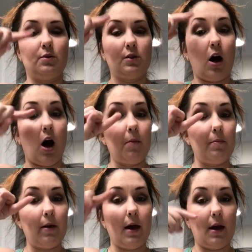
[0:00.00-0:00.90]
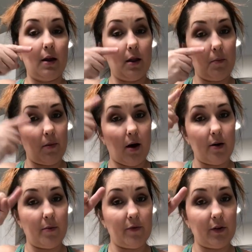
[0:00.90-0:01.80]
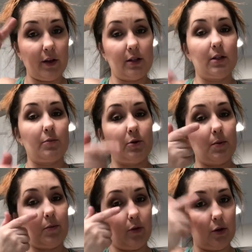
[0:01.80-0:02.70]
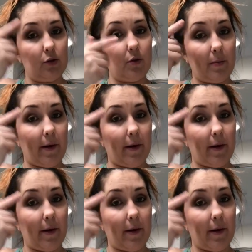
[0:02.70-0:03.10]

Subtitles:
top and the bottom of your lids because most people only do the